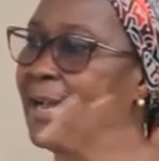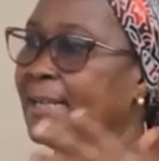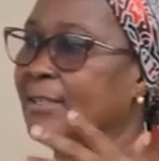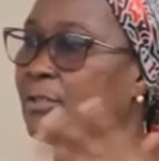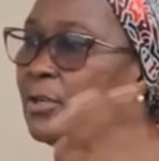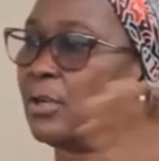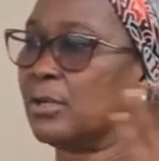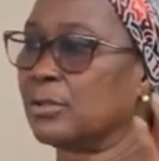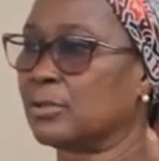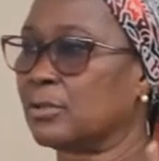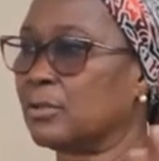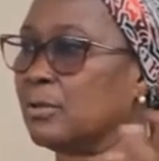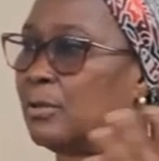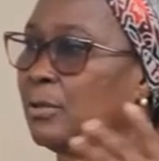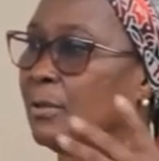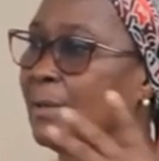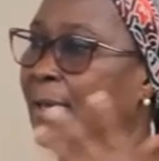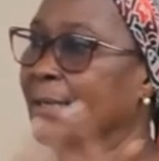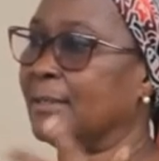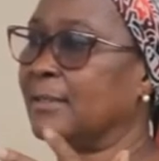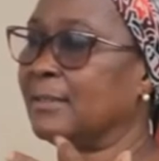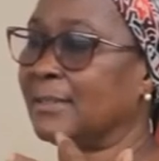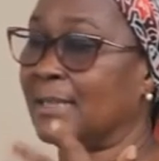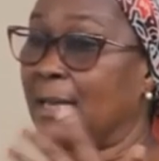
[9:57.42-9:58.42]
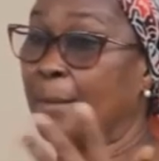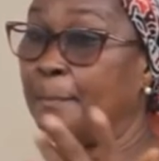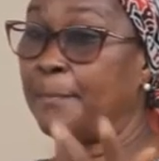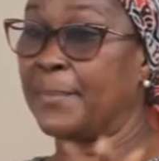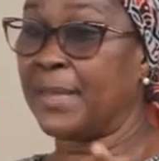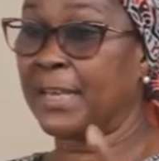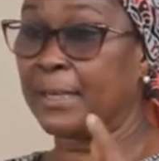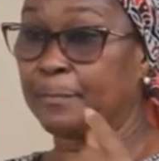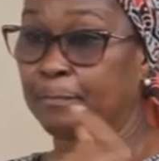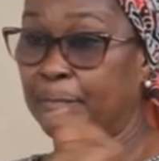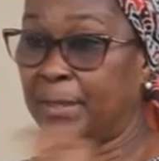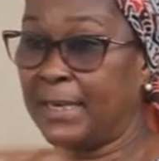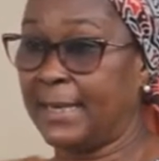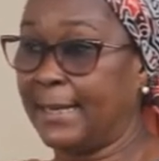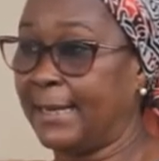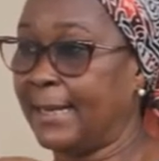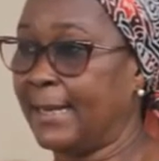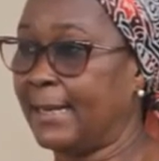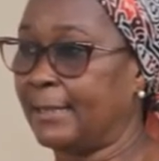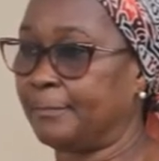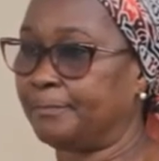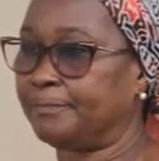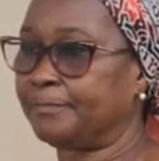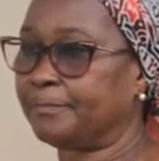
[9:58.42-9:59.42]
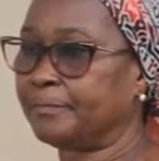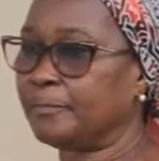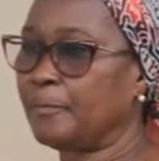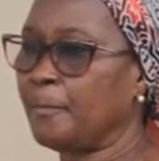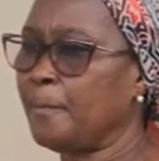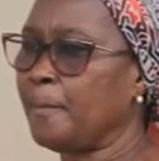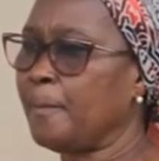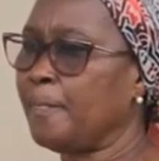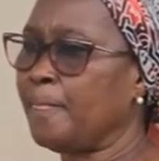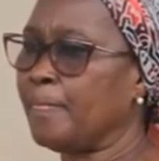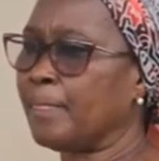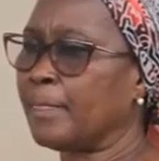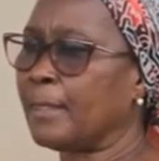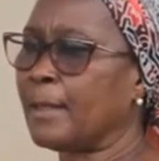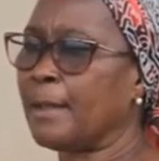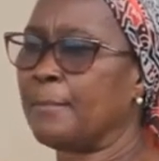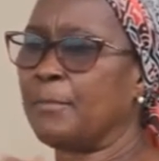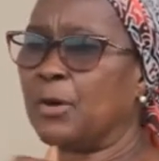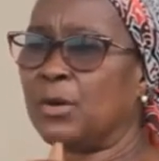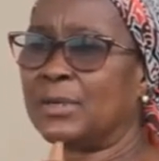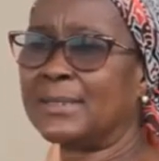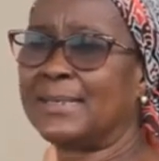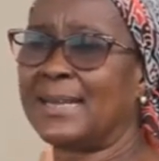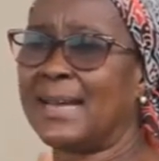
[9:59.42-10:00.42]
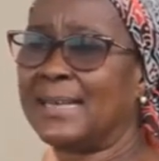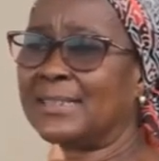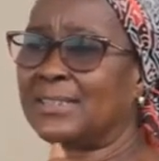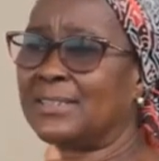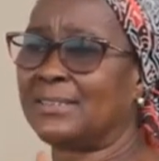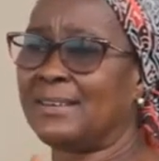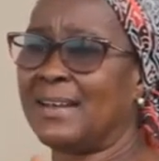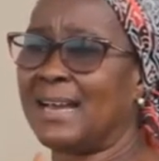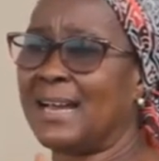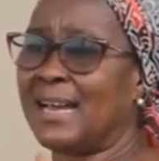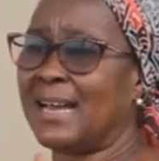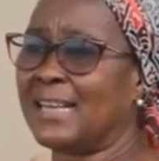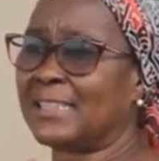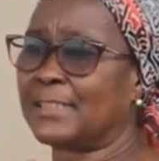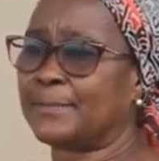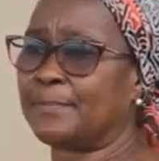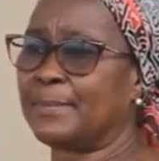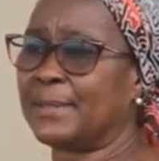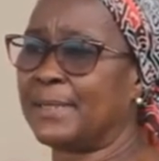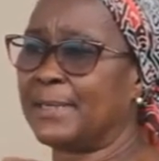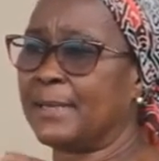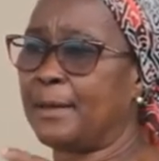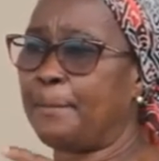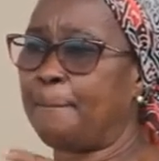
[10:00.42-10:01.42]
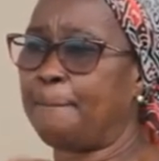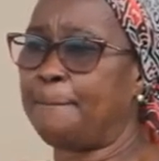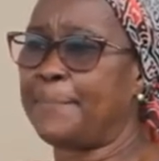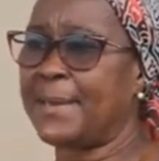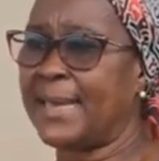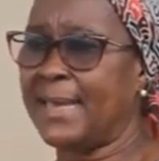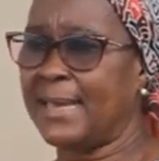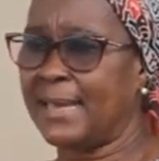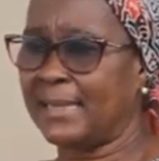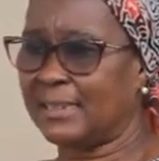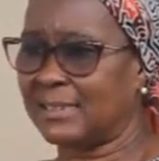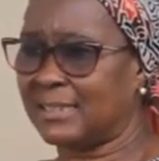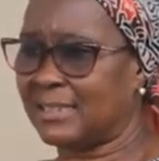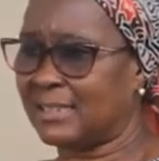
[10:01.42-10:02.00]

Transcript: is also another big player. But Nigeria has been a bit